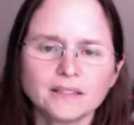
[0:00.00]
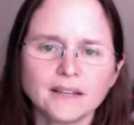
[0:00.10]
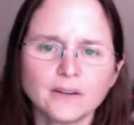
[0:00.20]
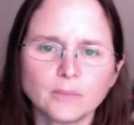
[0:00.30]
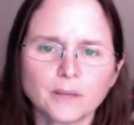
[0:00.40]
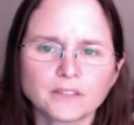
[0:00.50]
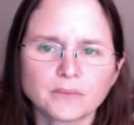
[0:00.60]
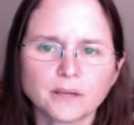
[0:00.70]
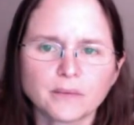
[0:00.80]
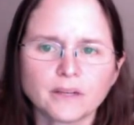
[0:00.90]
I hope that's
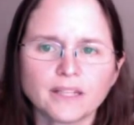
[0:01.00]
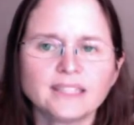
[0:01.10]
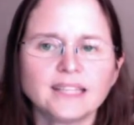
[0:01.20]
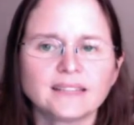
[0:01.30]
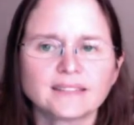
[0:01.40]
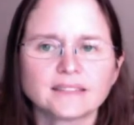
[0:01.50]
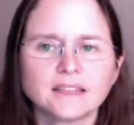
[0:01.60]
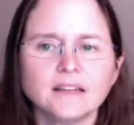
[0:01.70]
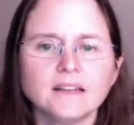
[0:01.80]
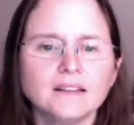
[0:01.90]
what I wanted. Yes.
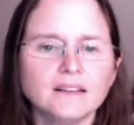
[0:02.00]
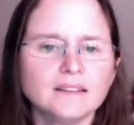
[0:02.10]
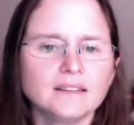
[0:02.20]
All